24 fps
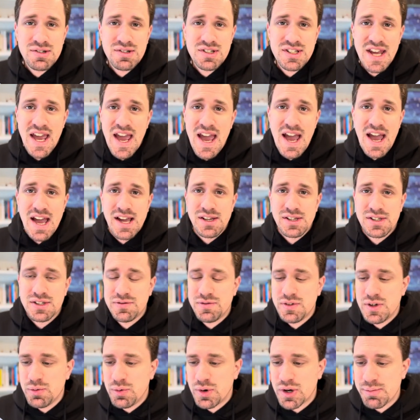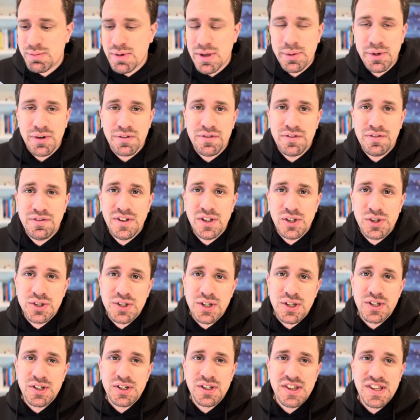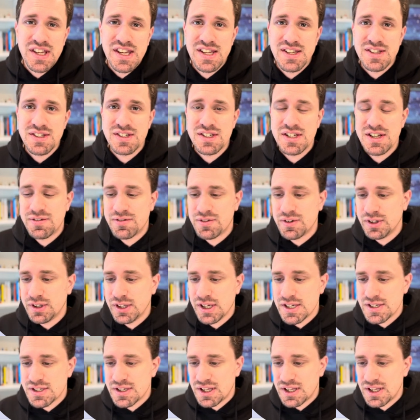tags if you want to be able to filter things differently.